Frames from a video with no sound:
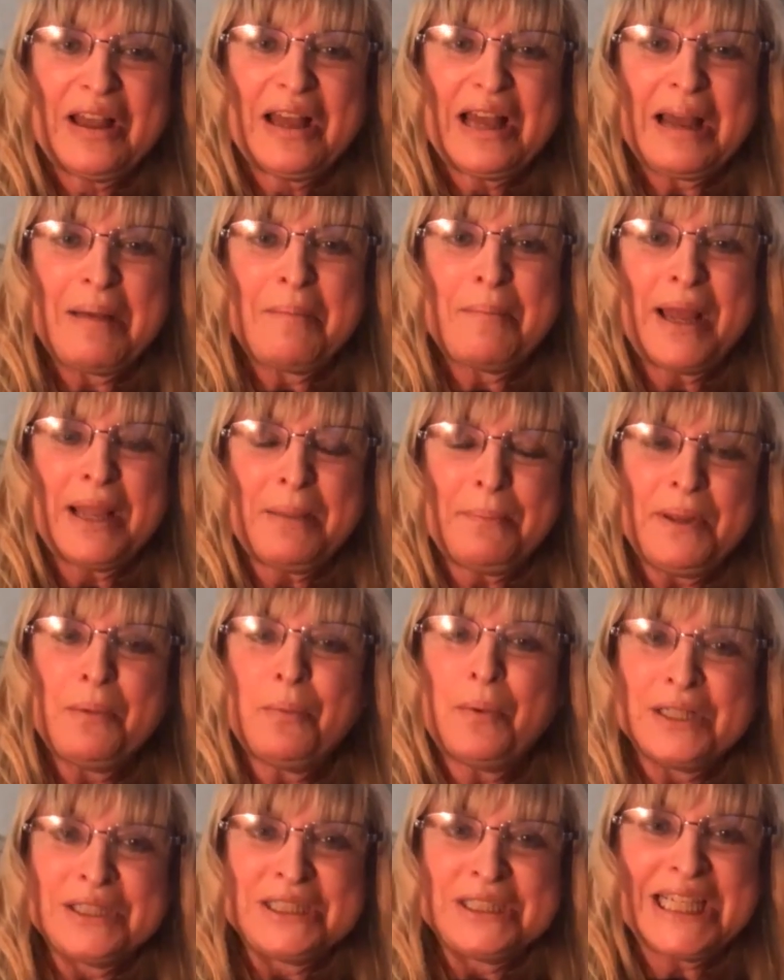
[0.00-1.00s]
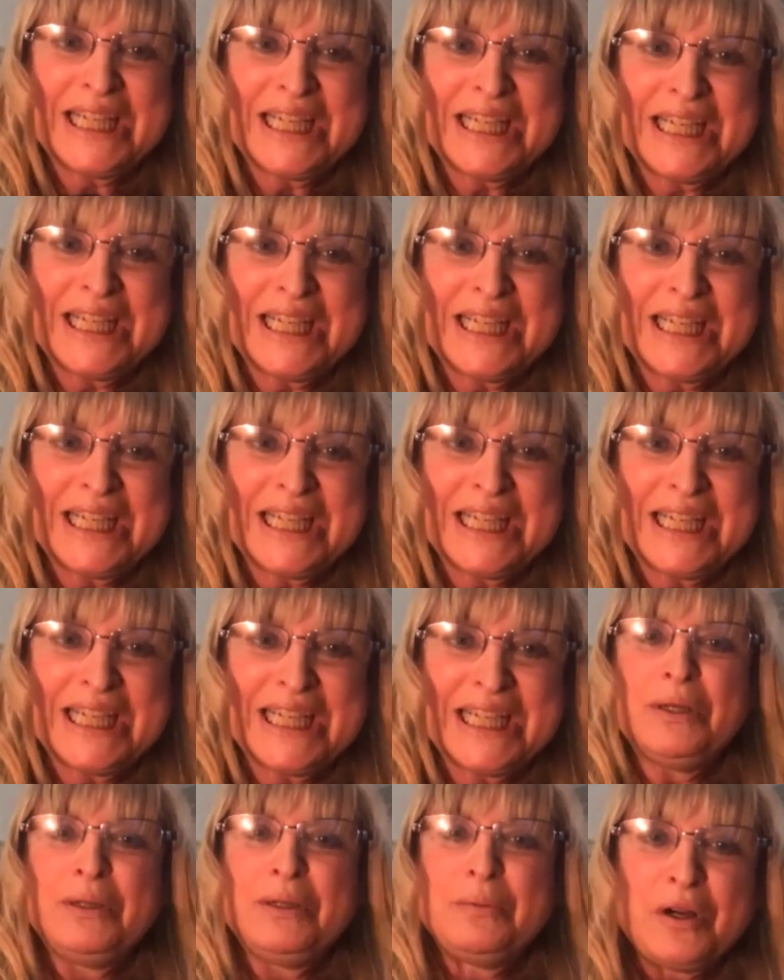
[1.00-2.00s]
and maybe one day
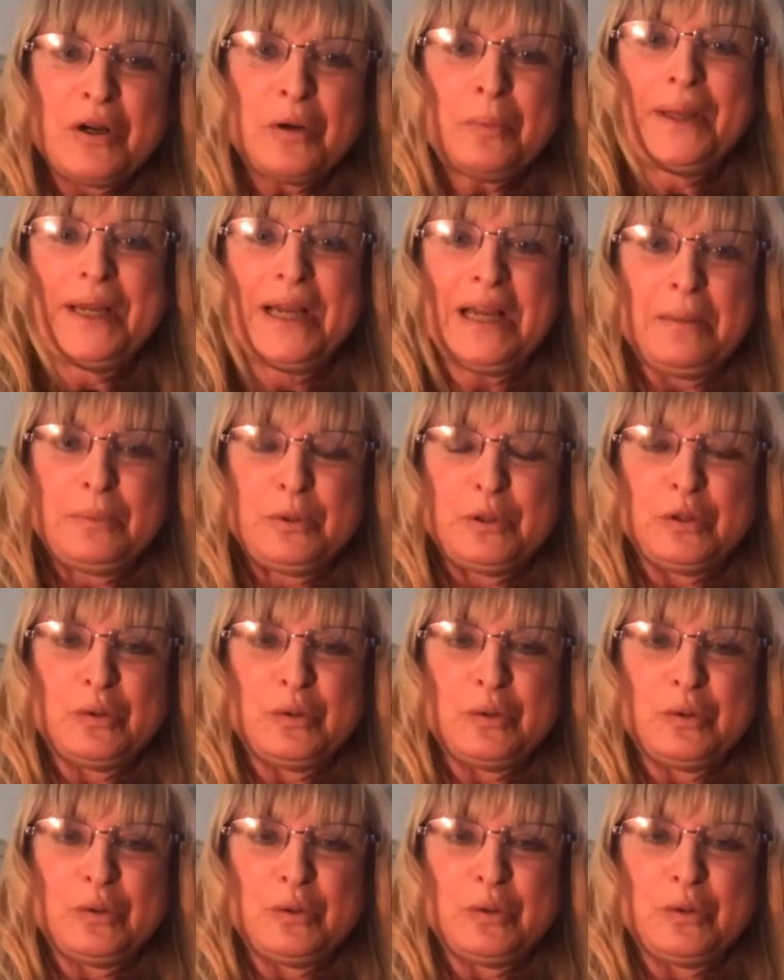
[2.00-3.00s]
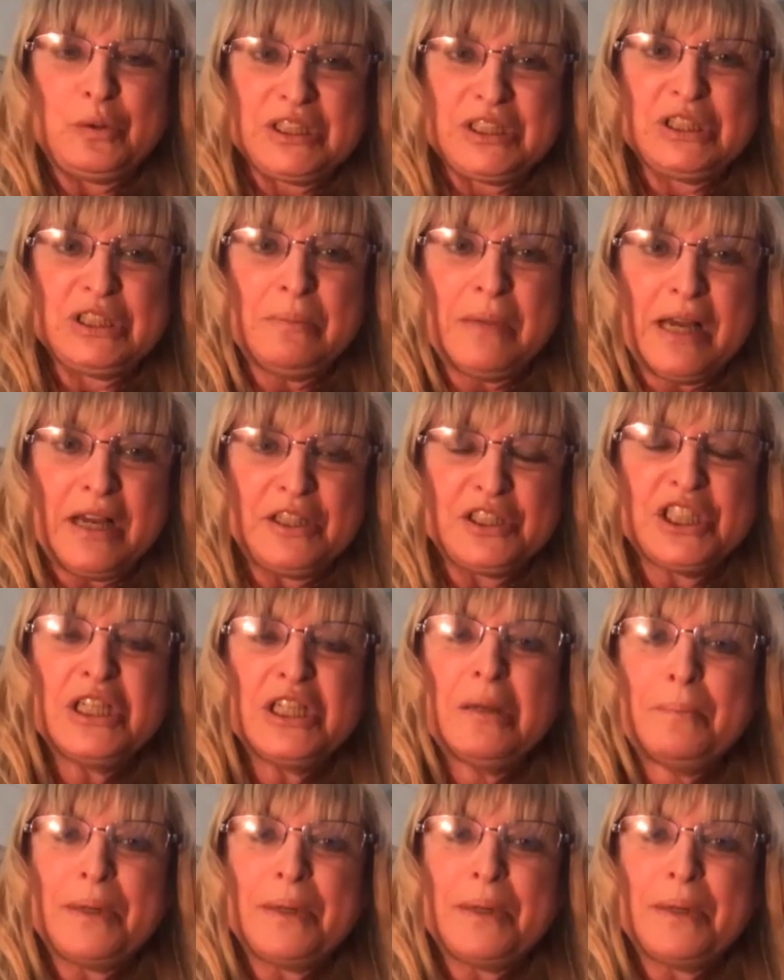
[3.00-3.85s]
we will be able to merge.